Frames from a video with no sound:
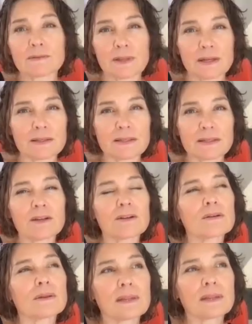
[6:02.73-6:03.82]
of this. Here
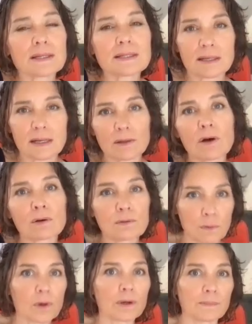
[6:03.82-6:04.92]
are the things that I long
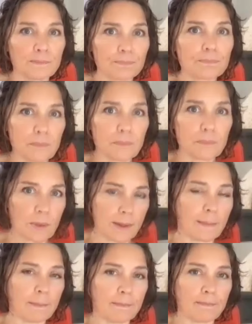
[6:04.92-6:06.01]
for with
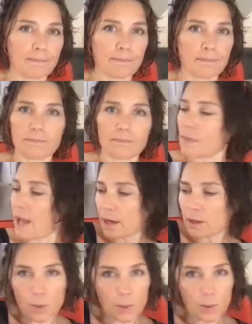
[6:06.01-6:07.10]
them. I
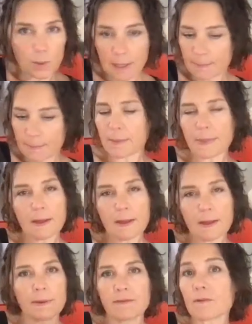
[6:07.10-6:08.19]
don't know what that might be, but there
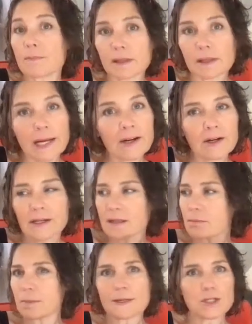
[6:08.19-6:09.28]
might be familiarity,
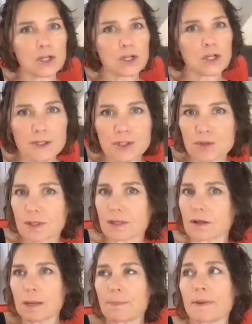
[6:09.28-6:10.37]
there might be shared history,
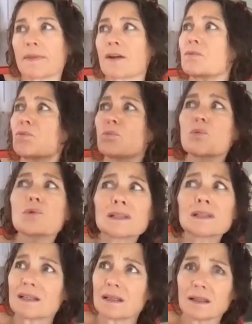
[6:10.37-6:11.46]
they're
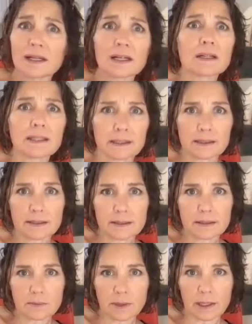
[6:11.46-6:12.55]
really
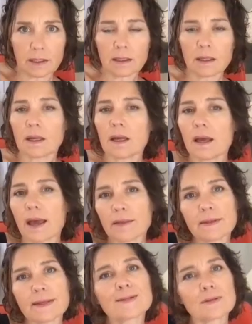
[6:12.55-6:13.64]
hilarious, right?
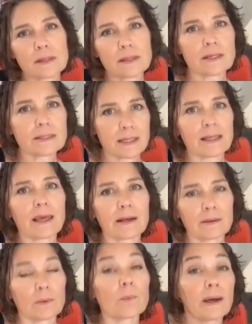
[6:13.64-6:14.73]
And these are the things that get
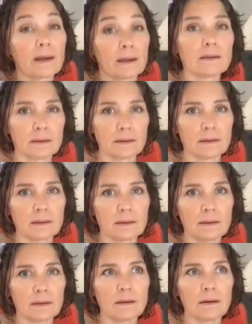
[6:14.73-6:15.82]
in the way
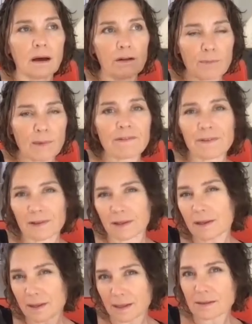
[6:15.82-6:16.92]
of my feeling
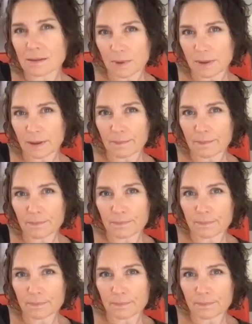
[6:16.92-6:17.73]
connected with them,